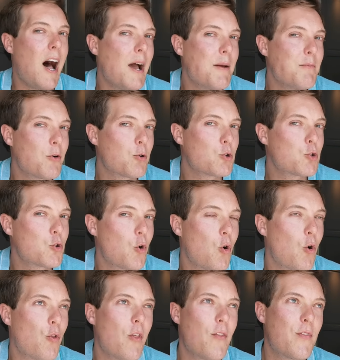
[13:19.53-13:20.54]
I'm not
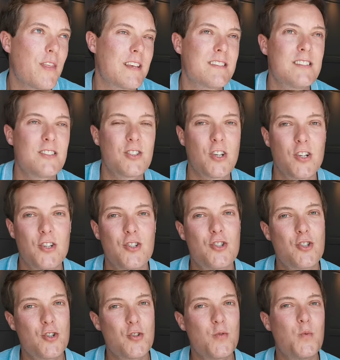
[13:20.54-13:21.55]
sure that this is going
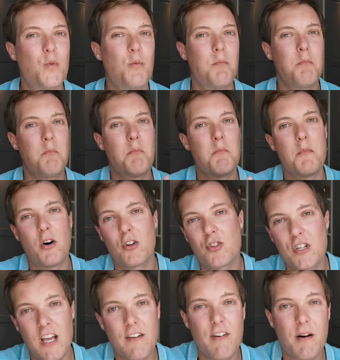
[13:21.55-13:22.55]
to do
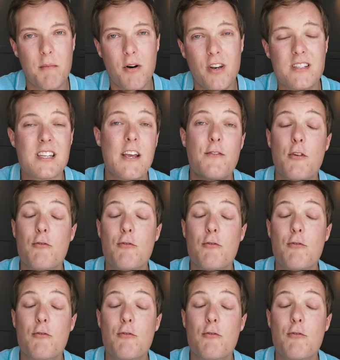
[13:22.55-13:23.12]
much, if I'm honest.